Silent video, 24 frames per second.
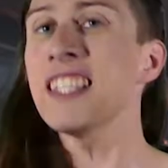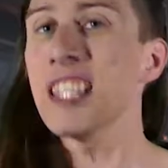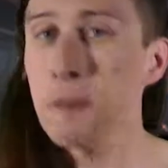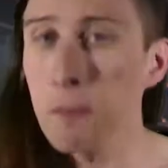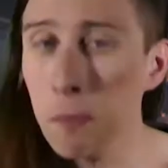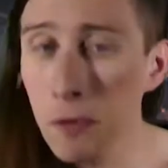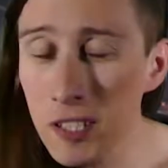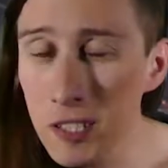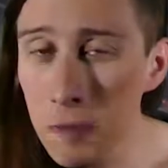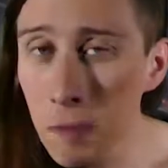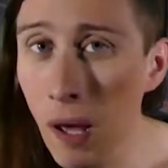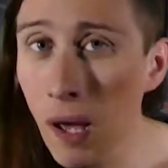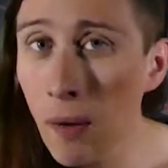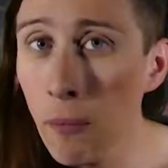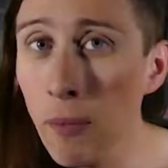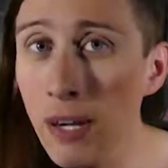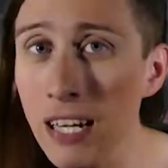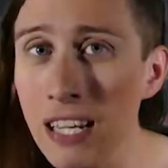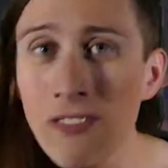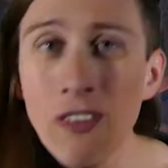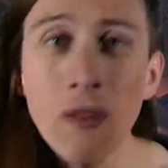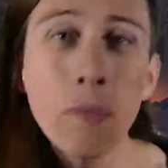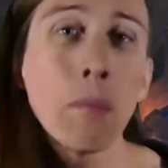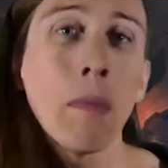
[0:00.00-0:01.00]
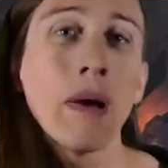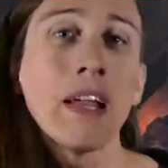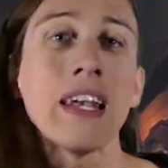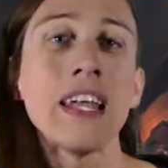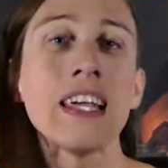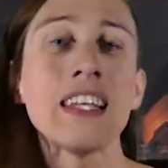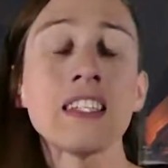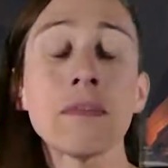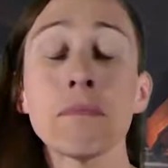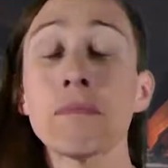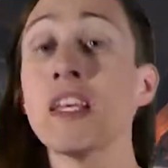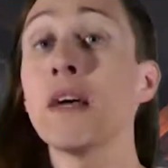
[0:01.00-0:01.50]
Pulse Bomb ready for Monday,
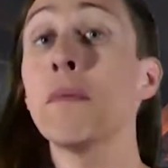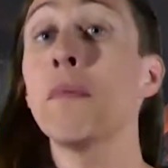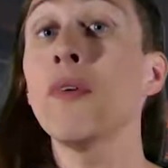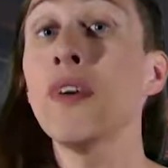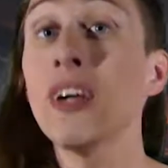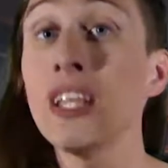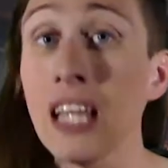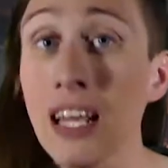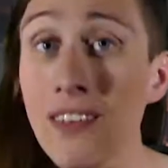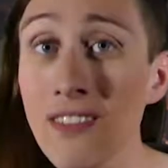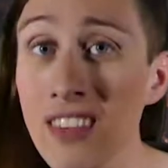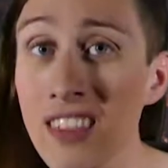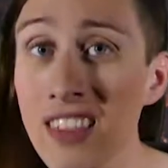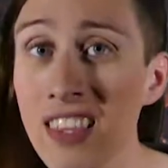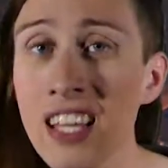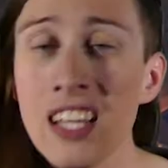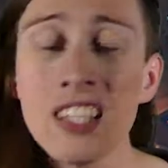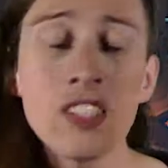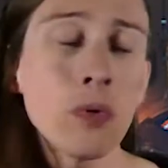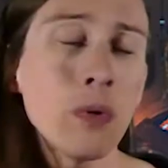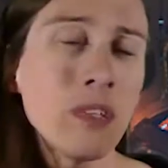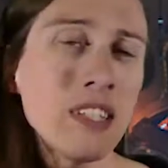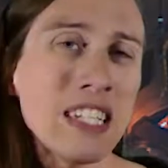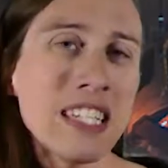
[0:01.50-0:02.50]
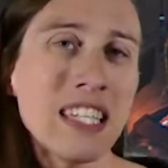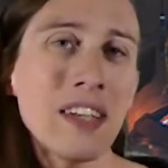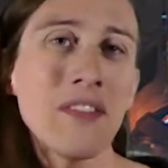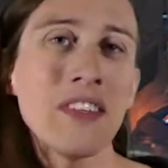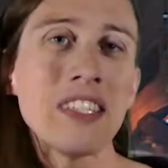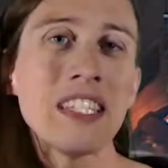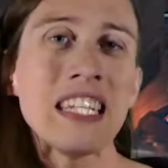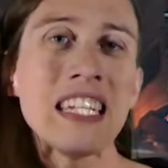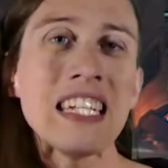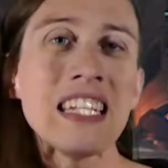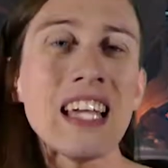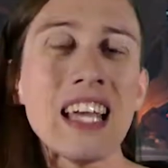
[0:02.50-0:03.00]
September 11th,
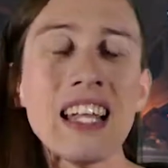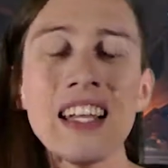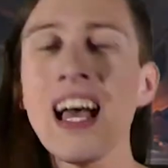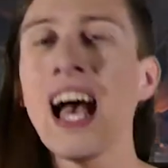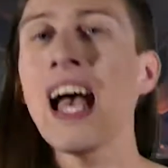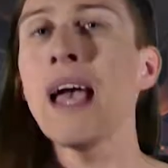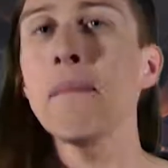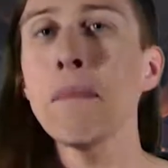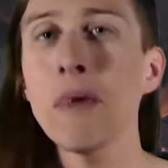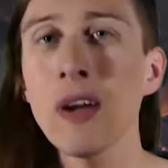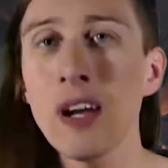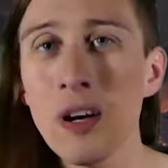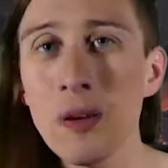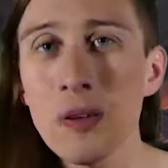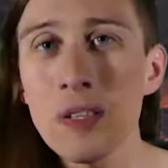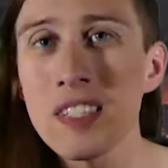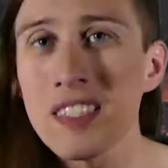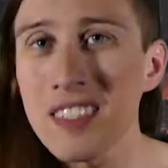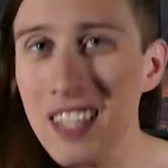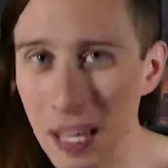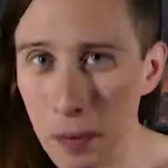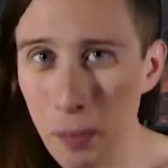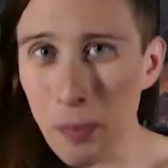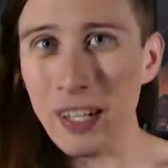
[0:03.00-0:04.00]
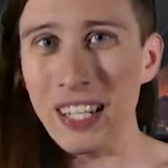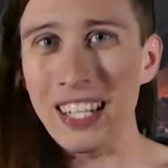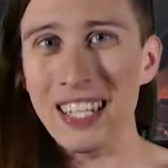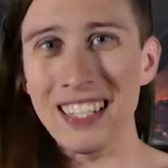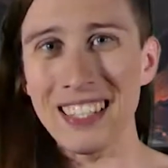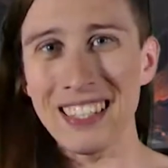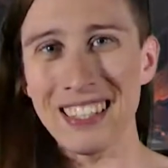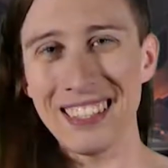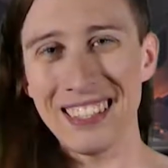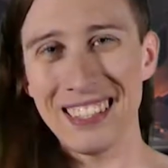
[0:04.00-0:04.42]
2017, and I'm your host, Sabriel.